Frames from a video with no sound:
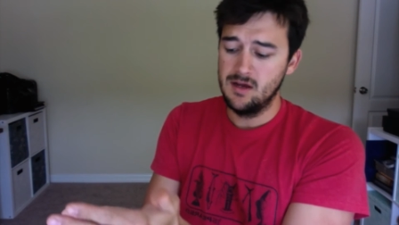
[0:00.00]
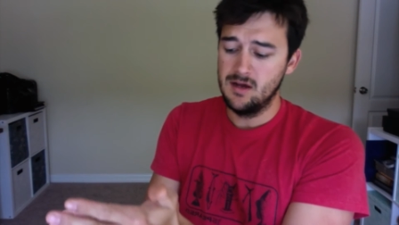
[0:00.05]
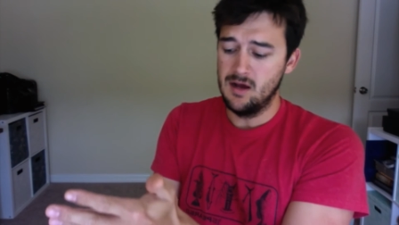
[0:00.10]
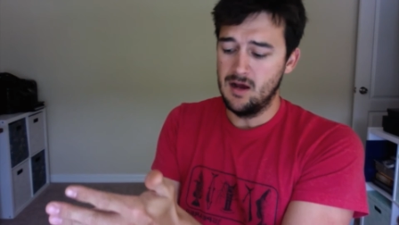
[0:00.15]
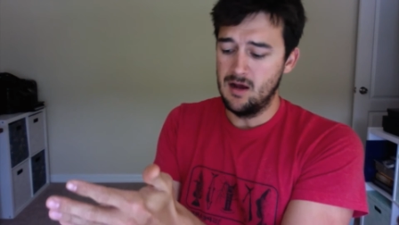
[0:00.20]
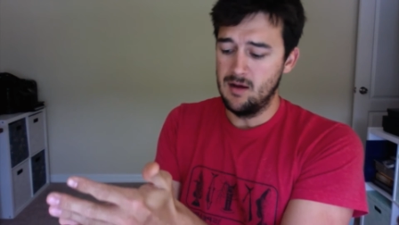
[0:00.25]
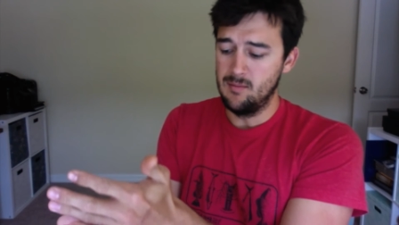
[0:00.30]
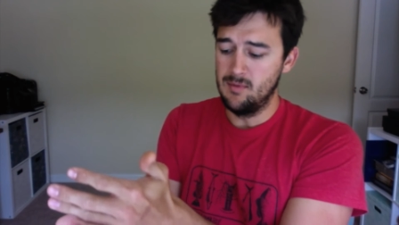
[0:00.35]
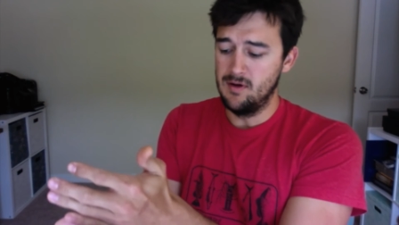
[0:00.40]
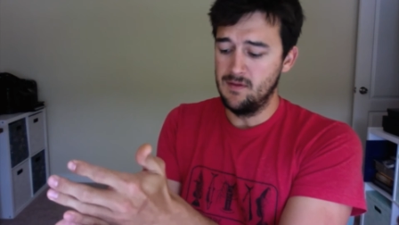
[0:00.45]

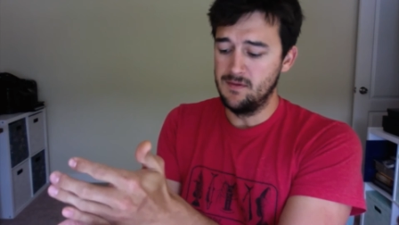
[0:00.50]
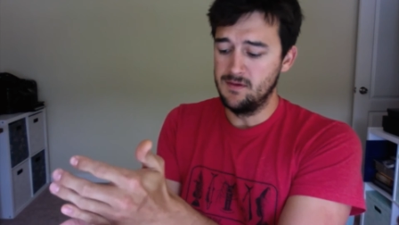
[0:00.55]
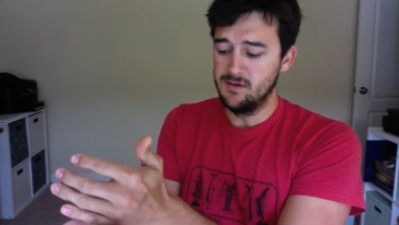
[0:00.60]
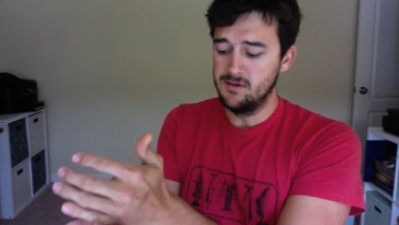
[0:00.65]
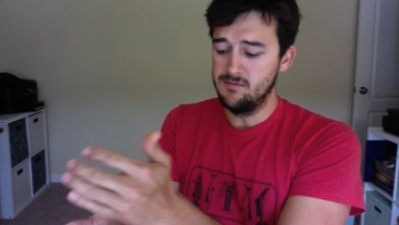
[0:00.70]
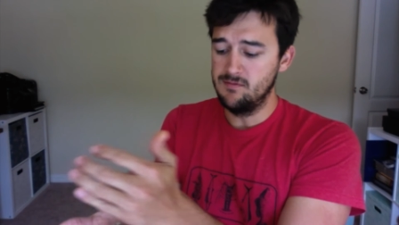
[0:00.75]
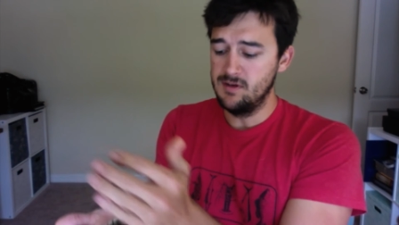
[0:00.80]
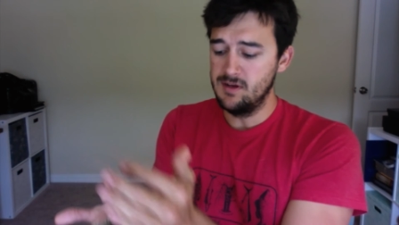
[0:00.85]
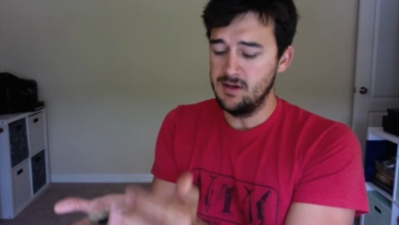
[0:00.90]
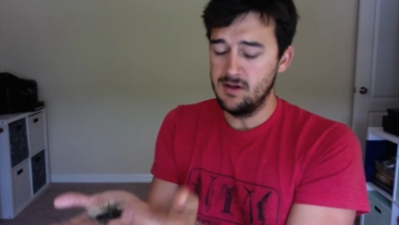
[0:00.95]
on
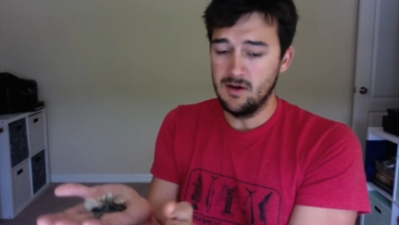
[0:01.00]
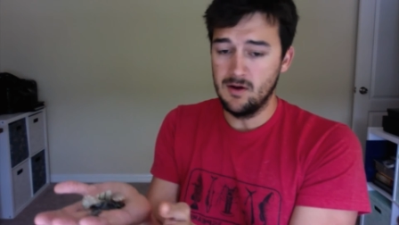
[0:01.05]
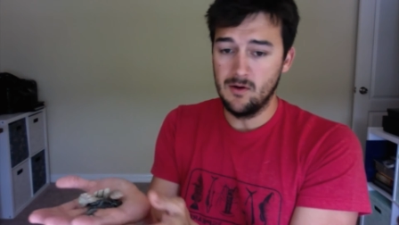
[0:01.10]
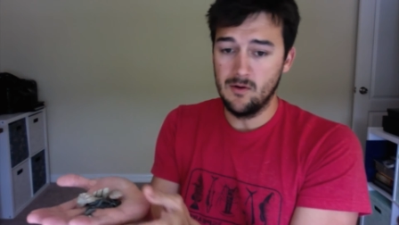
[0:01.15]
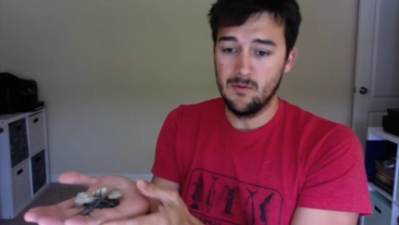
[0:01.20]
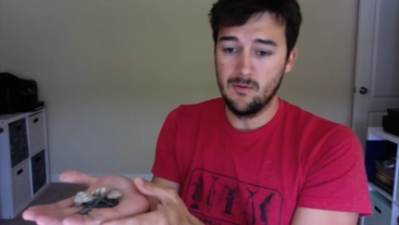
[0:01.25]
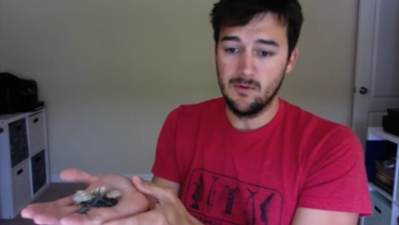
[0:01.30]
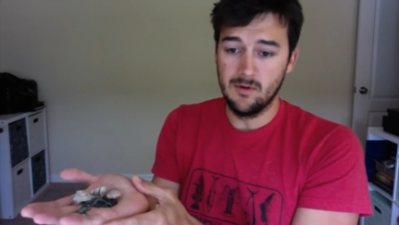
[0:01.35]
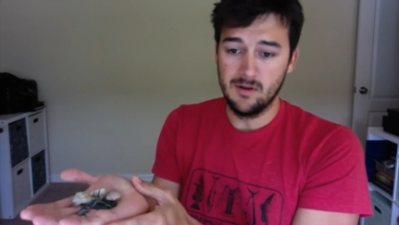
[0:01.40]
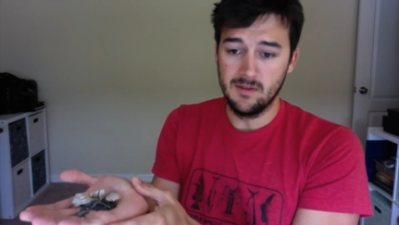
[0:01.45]
this video
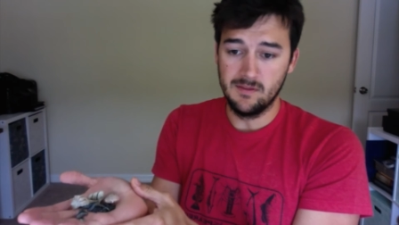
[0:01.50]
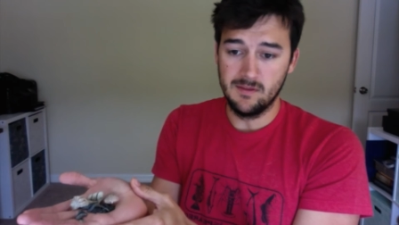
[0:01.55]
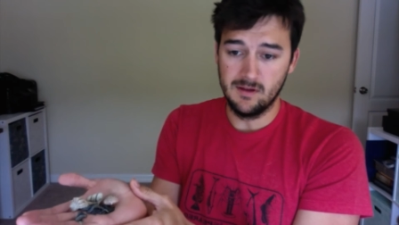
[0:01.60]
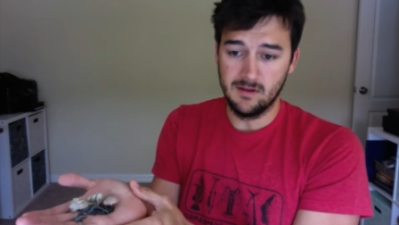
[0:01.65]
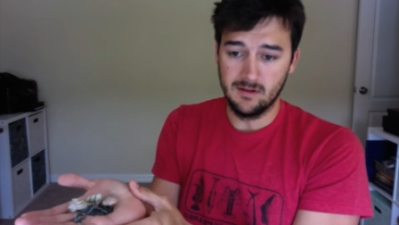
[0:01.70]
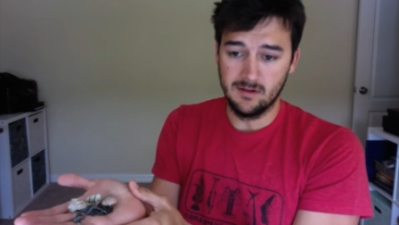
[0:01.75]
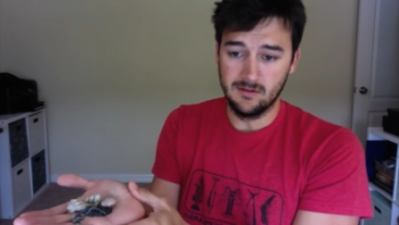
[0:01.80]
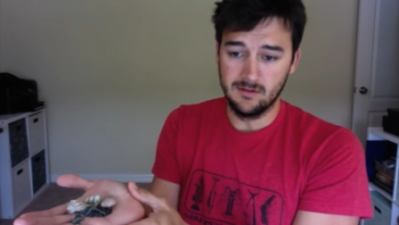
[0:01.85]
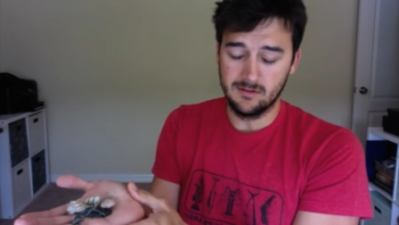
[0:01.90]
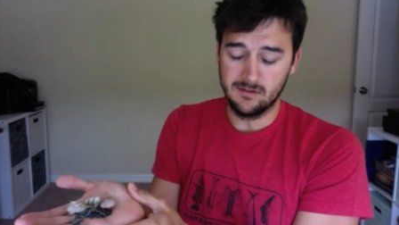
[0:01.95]
or
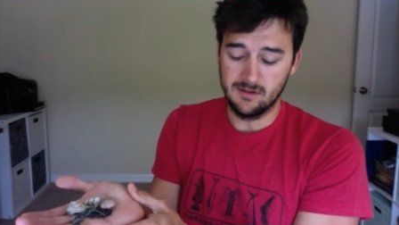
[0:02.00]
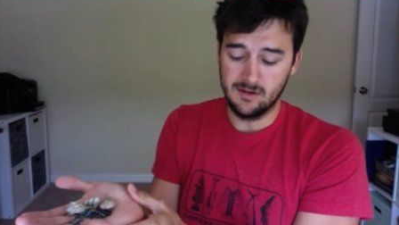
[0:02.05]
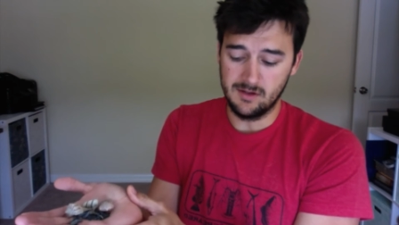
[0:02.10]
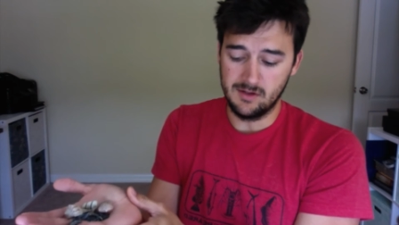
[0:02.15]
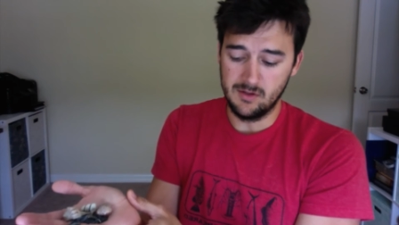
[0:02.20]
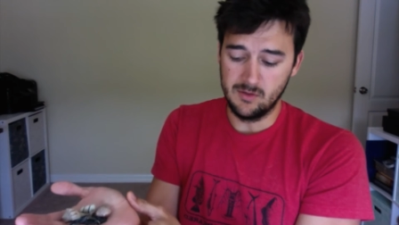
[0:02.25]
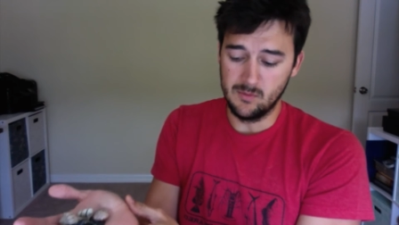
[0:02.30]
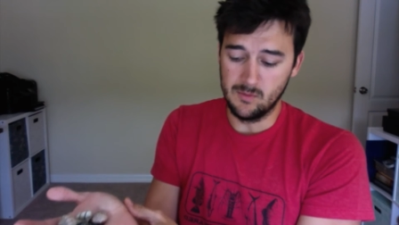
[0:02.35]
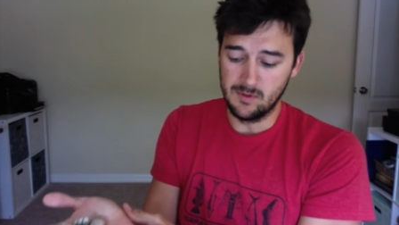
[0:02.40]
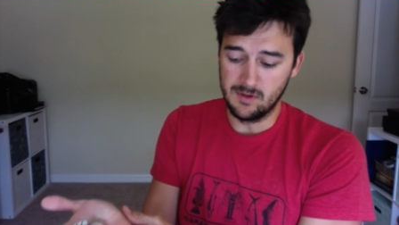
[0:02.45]
anything that looks
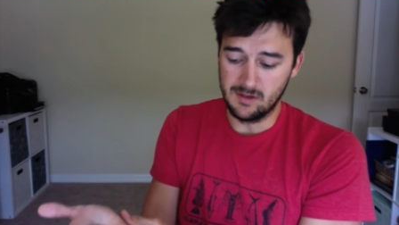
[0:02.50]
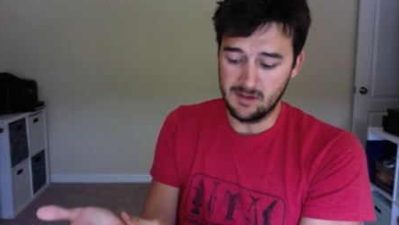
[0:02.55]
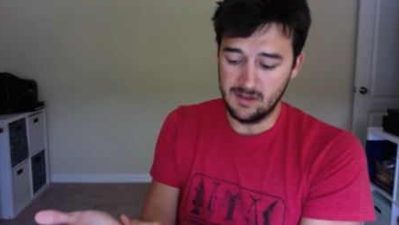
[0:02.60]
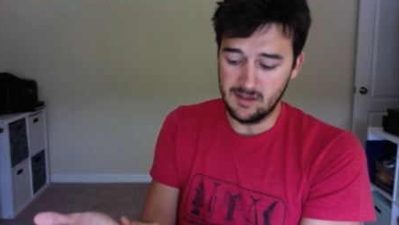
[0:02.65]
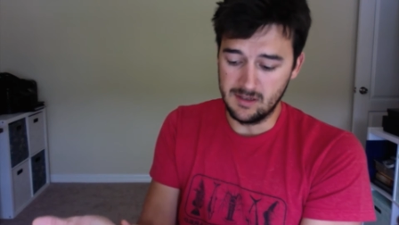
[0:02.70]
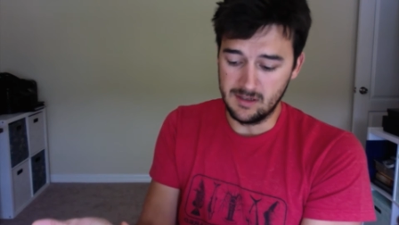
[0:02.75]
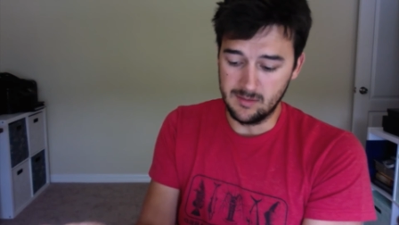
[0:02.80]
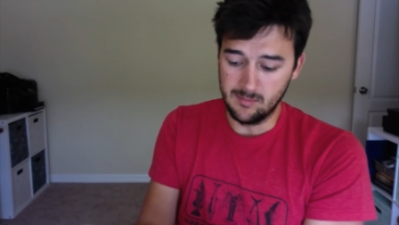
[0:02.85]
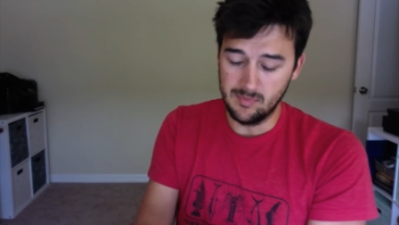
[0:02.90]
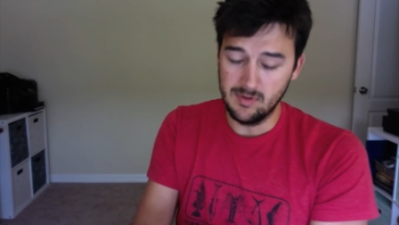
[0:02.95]
like you want to
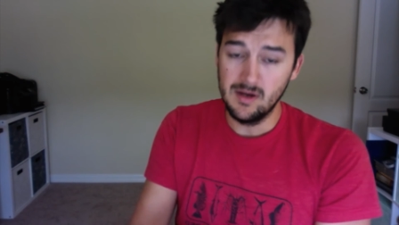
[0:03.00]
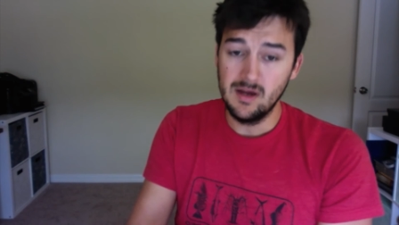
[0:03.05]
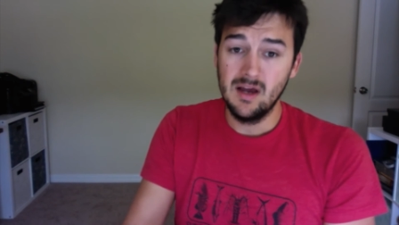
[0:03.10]
keep.